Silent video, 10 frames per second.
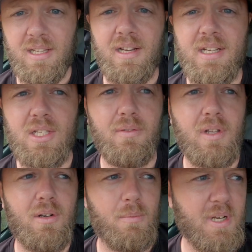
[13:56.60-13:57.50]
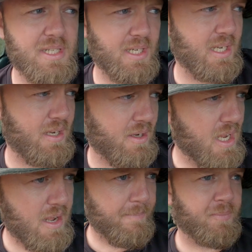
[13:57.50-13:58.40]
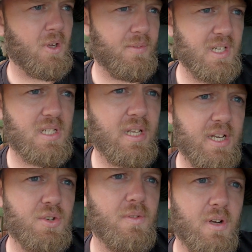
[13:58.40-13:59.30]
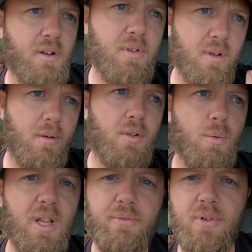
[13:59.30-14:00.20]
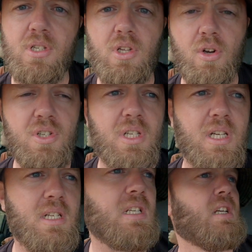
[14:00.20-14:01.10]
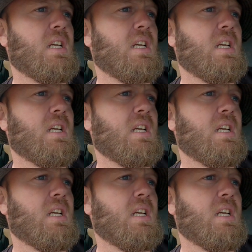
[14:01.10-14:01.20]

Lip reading: the rest of the route, basically of this stretch of the river to where the first crossing is